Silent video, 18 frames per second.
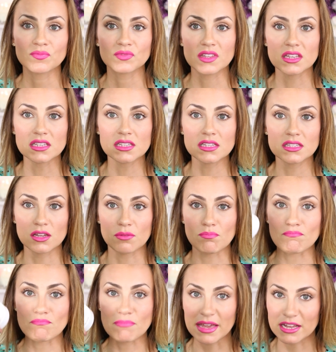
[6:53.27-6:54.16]
This is
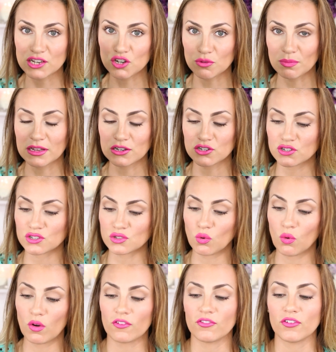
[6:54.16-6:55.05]
a major, major
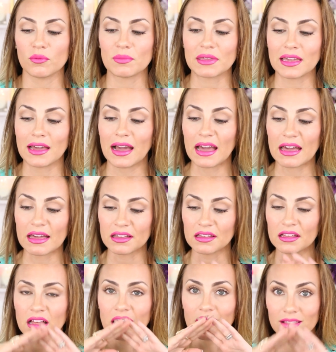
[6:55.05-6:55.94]
score for me.
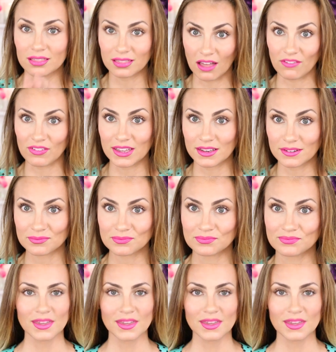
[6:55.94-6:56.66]
I love it.